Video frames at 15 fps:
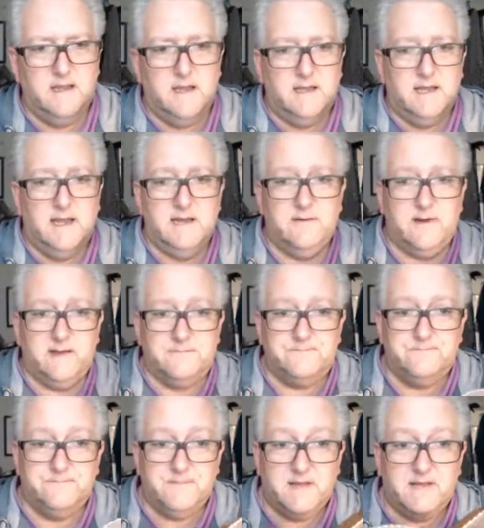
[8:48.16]
Anyway,
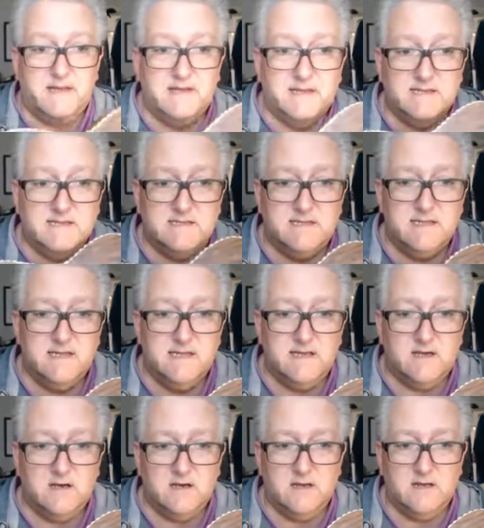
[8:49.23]
that is the
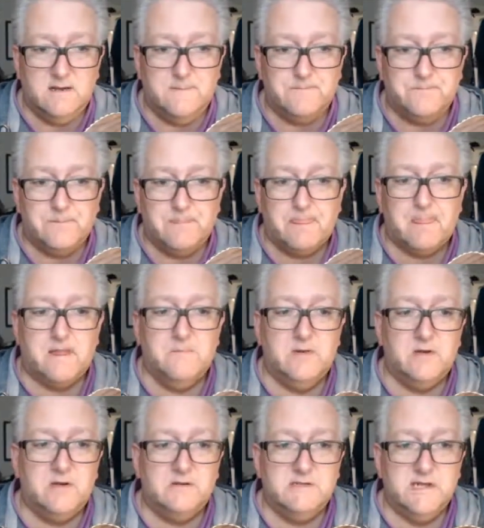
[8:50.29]
Kalal
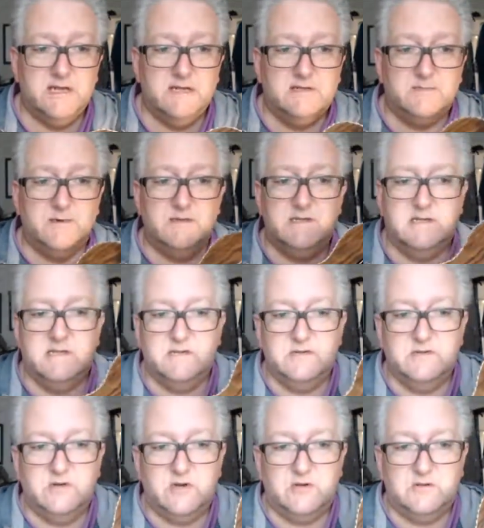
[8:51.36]
Bocote Special
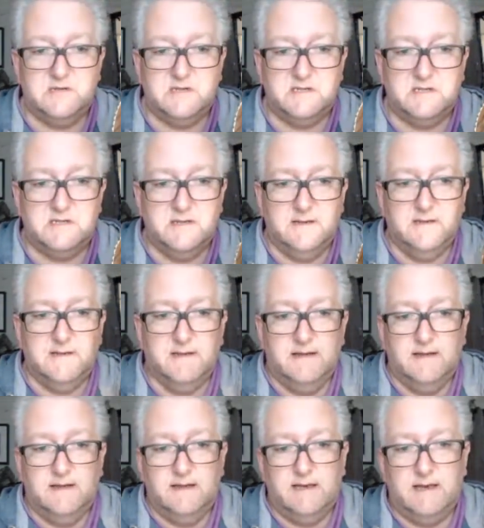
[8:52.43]
Edition Concert
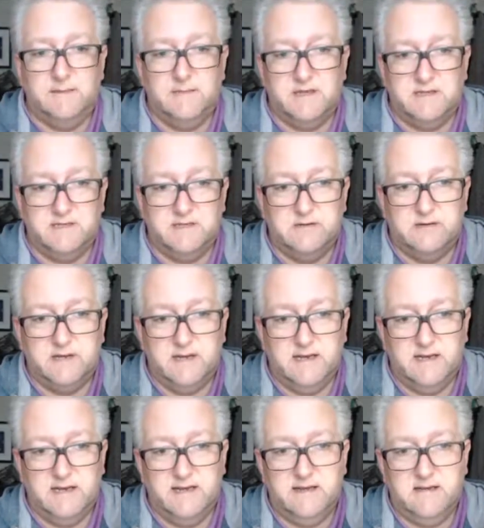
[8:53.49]
laminate
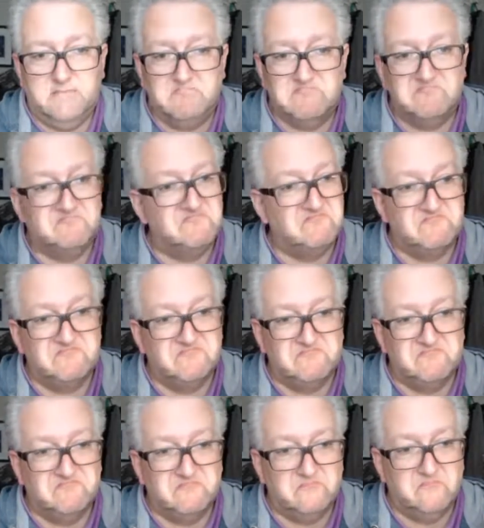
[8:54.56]
ukulele.
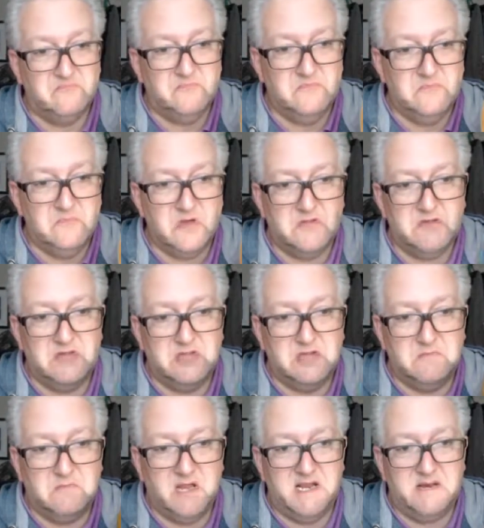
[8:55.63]
Nothing to
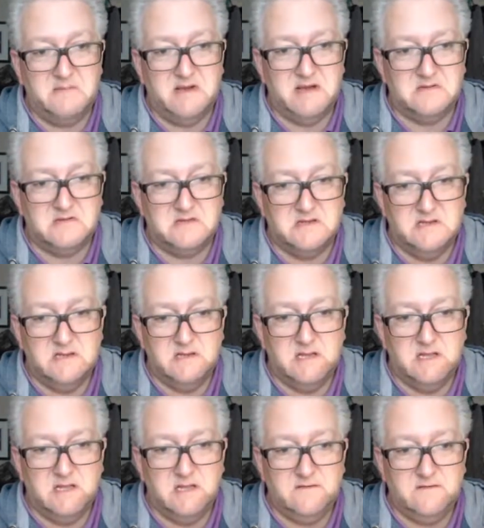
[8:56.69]
complain about.
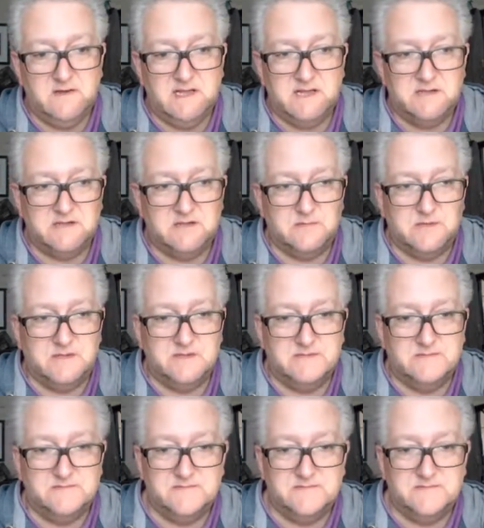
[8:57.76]
Lovely instrument.